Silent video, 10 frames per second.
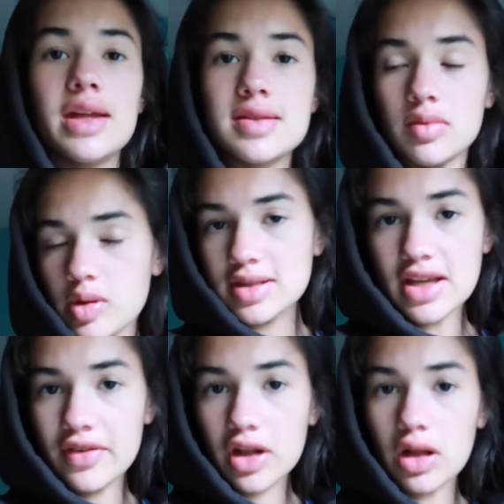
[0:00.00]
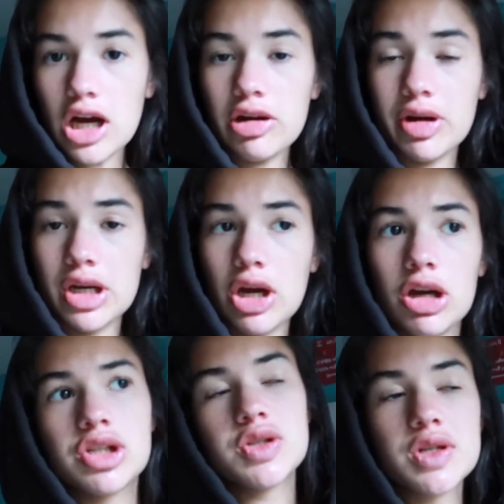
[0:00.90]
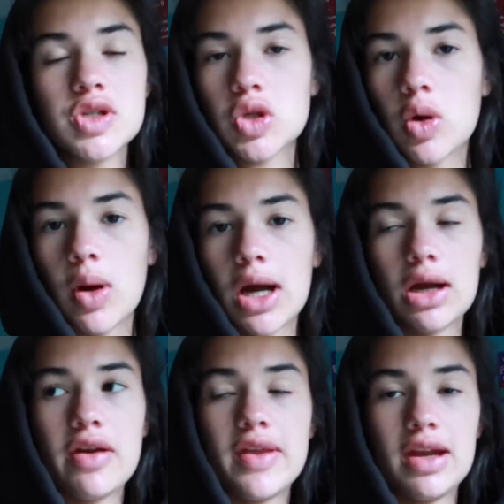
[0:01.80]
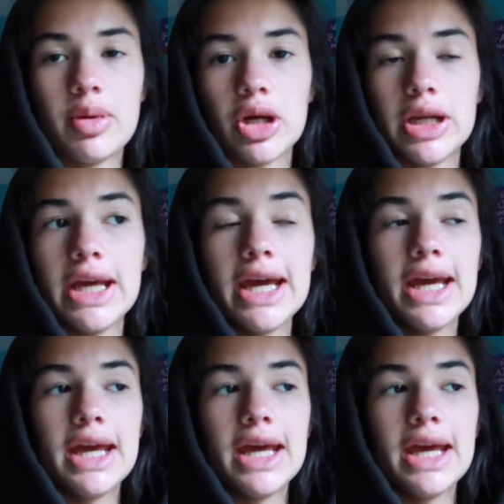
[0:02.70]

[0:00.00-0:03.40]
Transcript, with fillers: It's almost 7 o'clock. We're going to go on just a short walk around the neighborhood